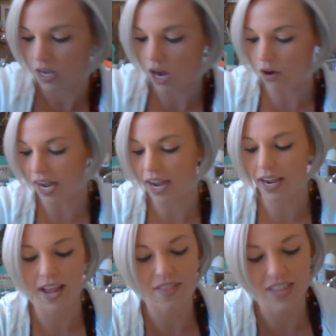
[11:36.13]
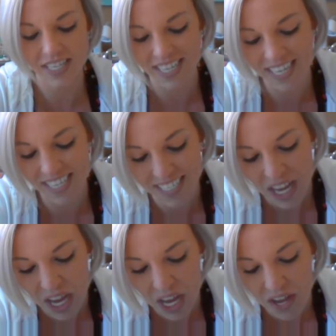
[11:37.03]
Okay, and this is
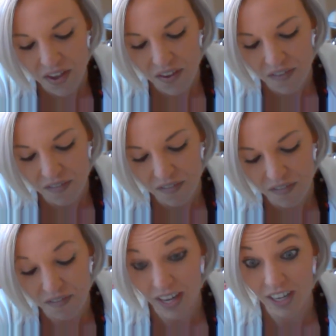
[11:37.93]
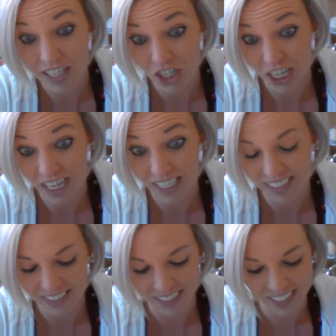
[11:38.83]
Very Chick,
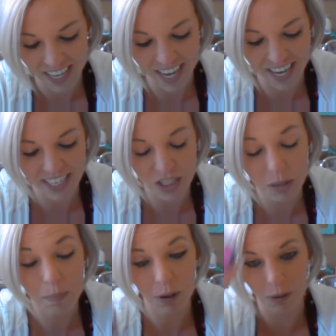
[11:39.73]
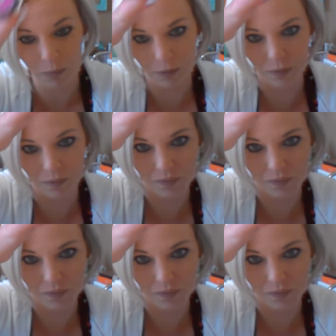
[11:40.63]
and it's a purple.